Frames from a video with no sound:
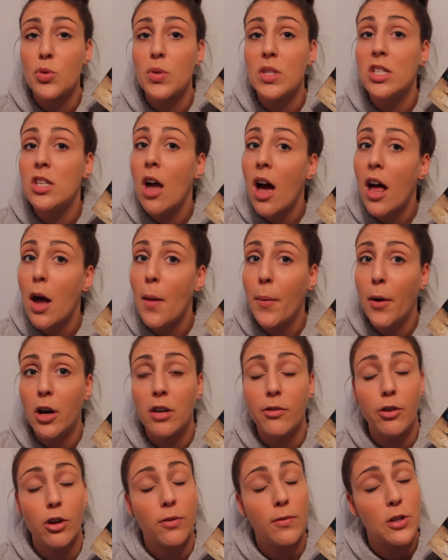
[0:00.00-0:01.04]
was not a part
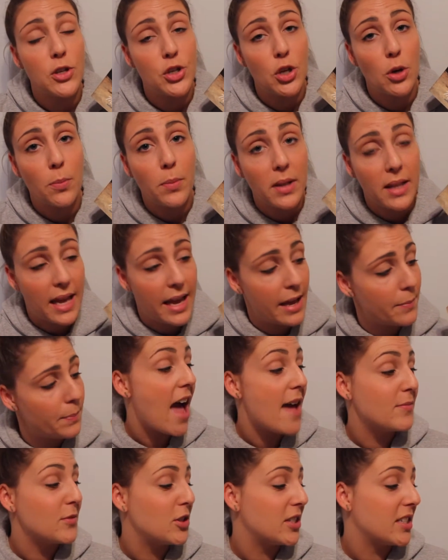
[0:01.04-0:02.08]
of her original plan.
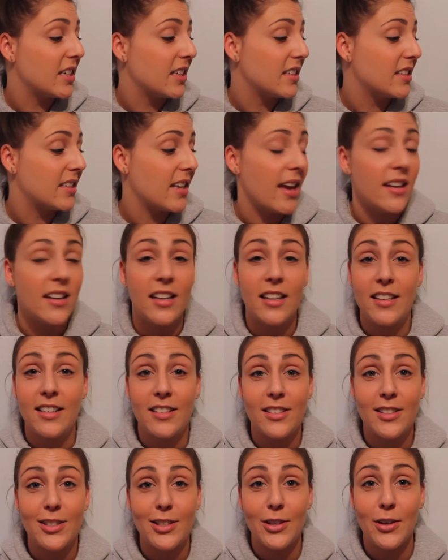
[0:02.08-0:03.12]
I'm just excited
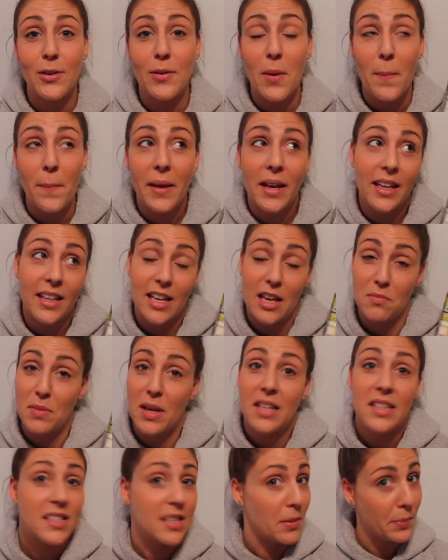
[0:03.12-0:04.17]
to pick it up
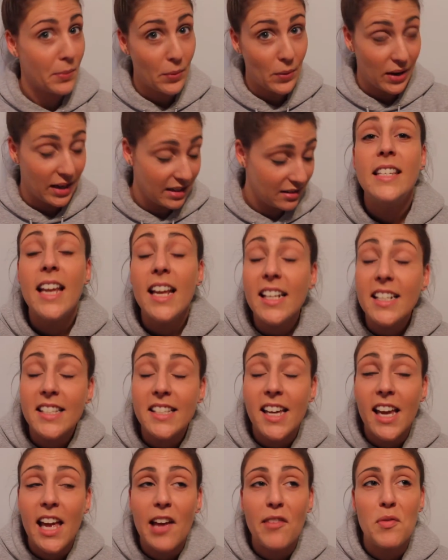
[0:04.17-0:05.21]
at some point. Next,
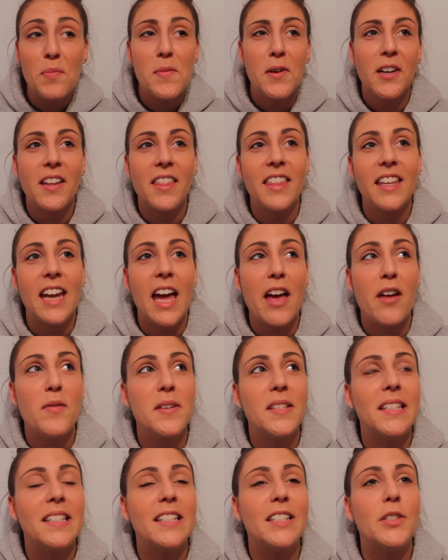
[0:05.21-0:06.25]
I have a book that I
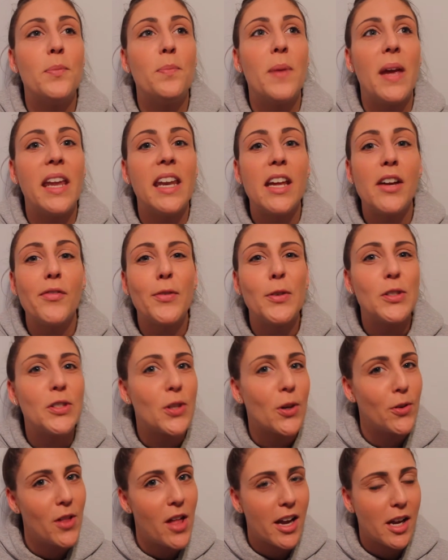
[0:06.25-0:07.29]
was debating for
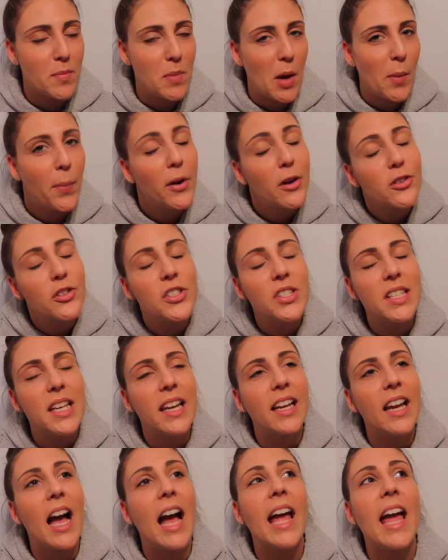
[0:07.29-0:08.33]
so long about
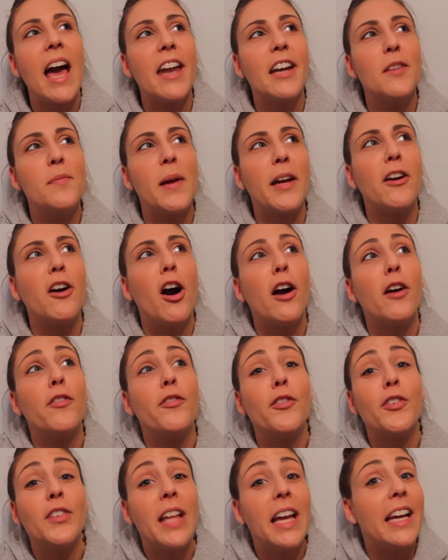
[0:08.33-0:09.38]
purchasing. I had it in my cart
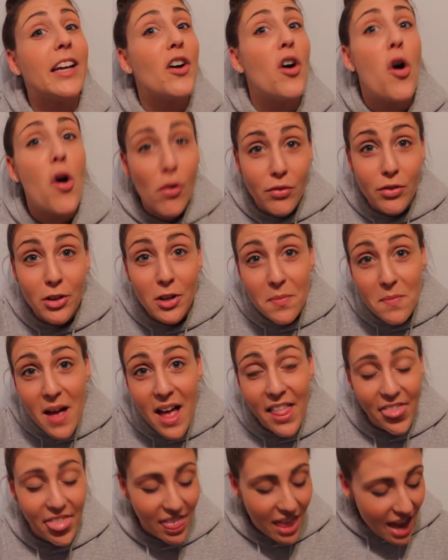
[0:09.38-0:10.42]
for like over a
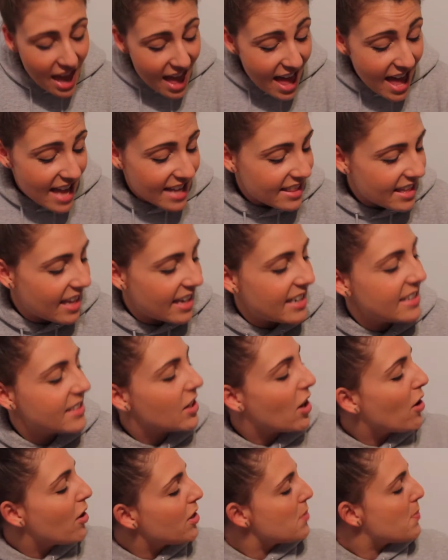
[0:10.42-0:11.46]
month, and that is
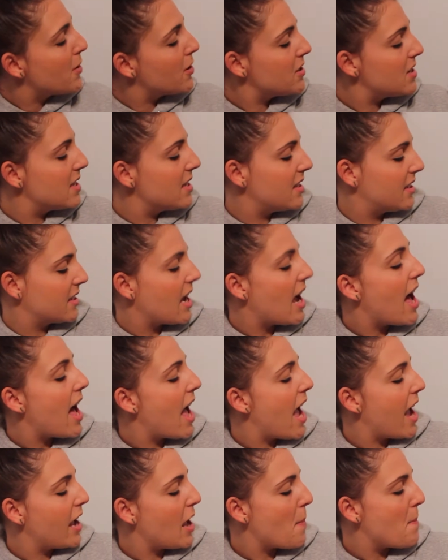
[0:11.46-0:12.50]
All the Birds in the
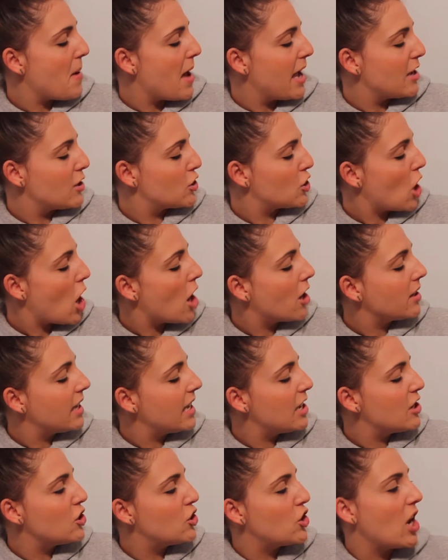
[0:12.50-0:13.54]
Sky by
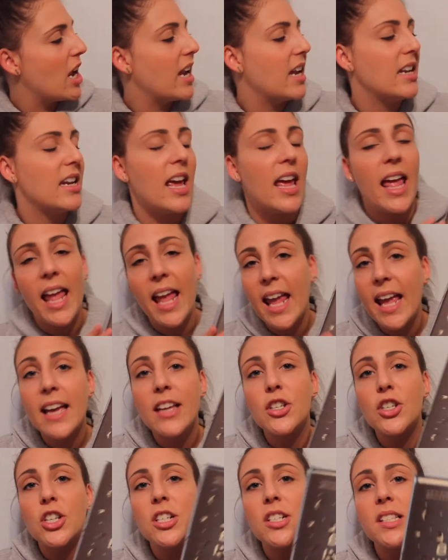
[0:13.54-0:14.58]
Charlie Jane
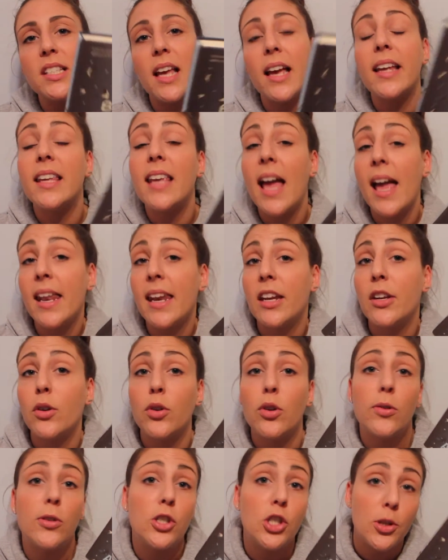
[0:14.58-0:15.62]
Anders. Again, I don't
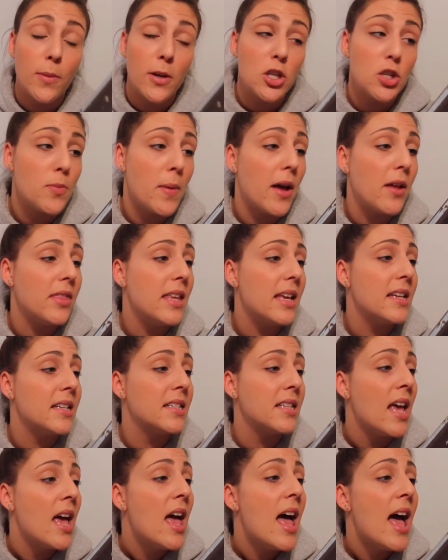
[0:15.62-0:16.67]
know too much about
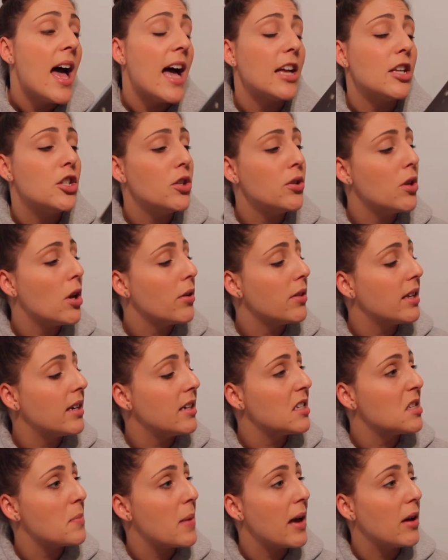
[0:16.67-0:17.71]
this. I do know that
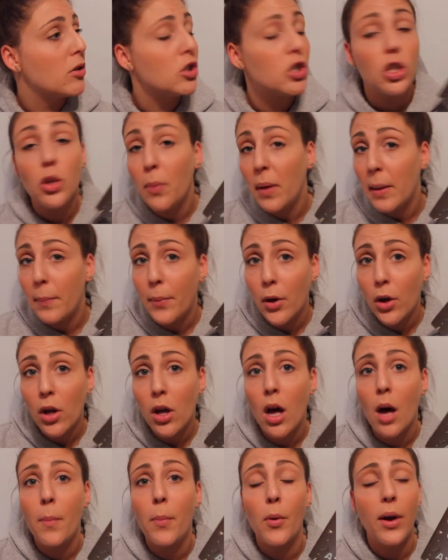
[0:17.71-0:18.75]
it is about 2
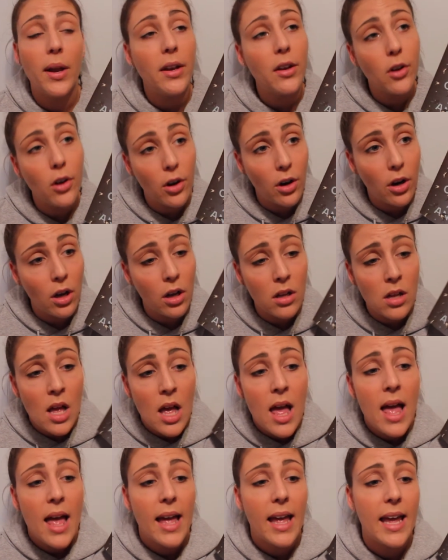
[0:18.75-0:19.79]
people, a boy and a girl,
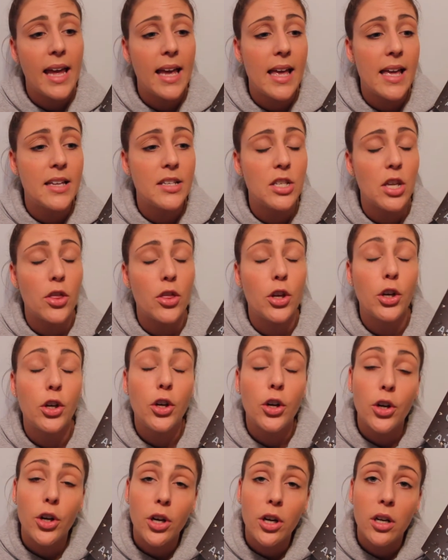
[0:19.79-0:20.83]
and the
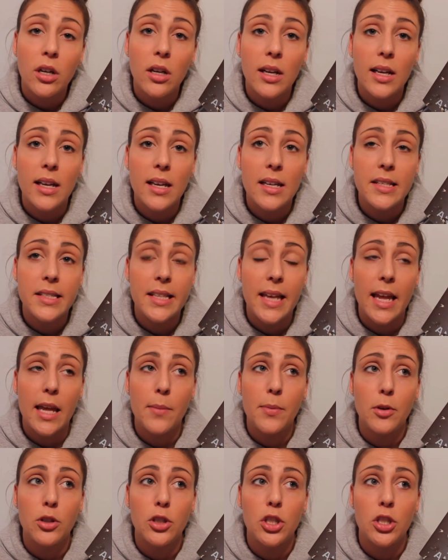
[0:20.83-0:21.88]
girl is
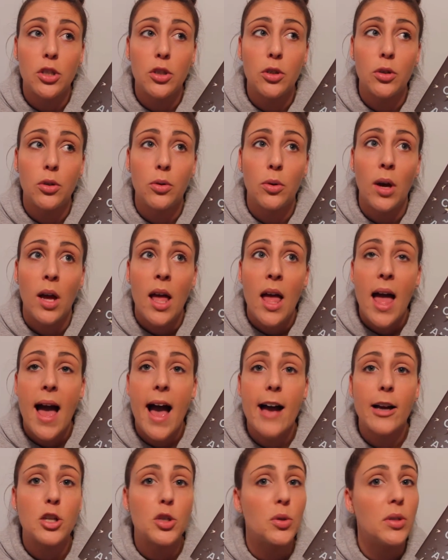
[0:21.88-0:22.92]
able to
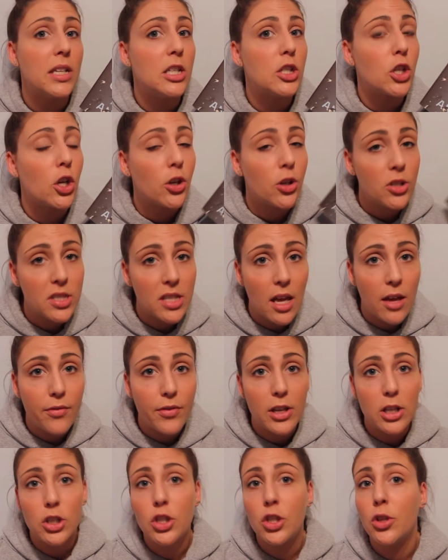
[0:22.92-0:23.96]
actually turn herself
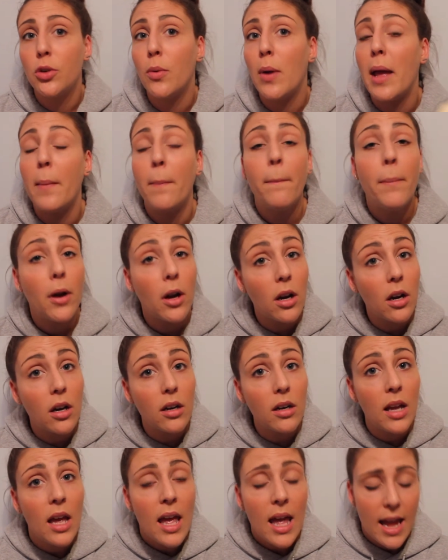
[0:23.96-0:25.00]
into a
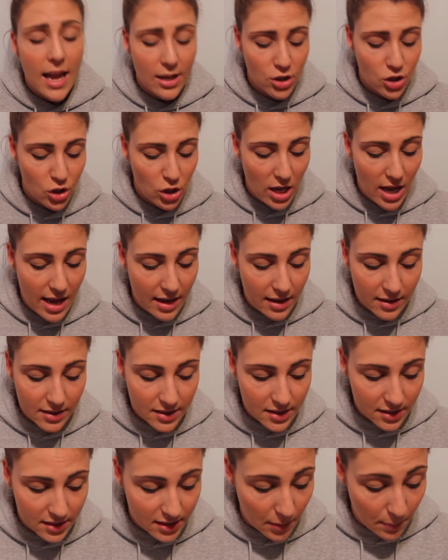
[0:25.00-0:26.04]
bird, and she has
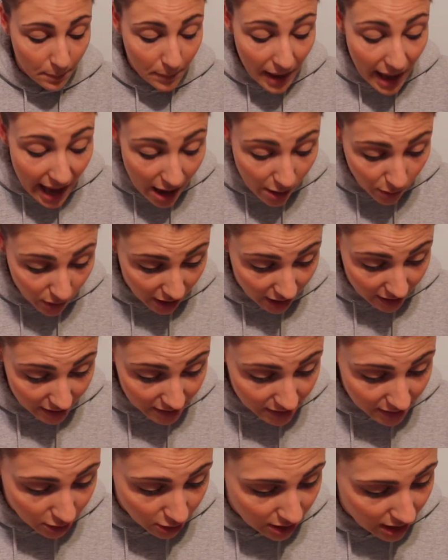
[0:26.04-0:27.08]
some
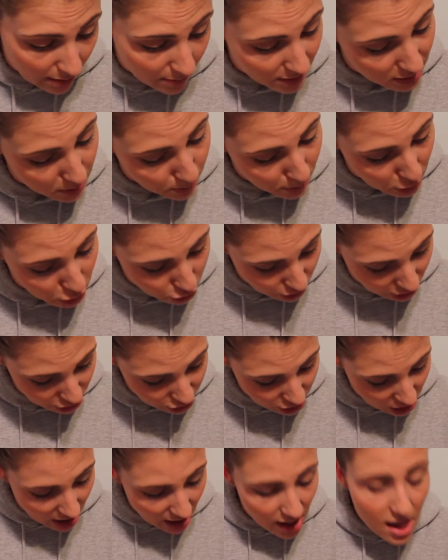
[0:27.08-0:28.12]
powers. Her name is
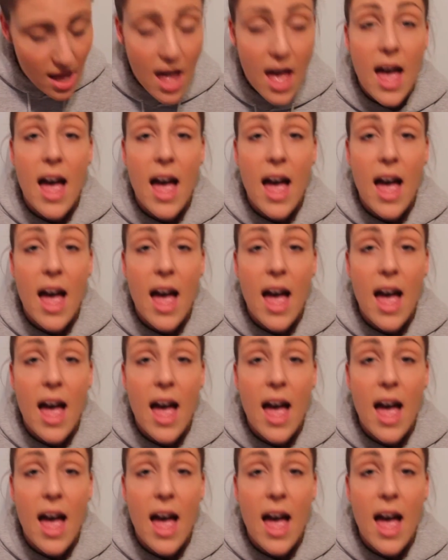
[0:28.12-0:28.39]
Patricia.